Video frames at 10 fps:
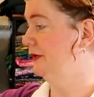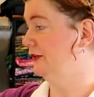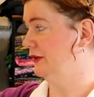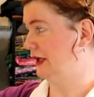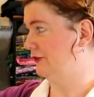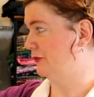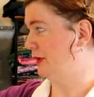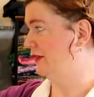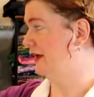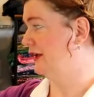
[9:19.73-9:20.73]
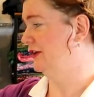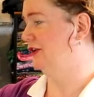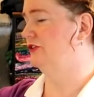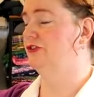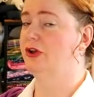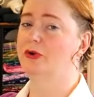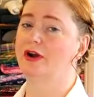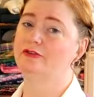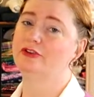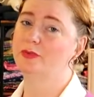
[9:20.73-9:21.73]
in the last month, and it is so
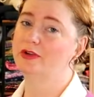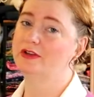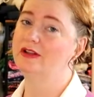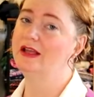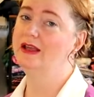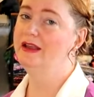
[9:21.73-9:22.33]
comfortable,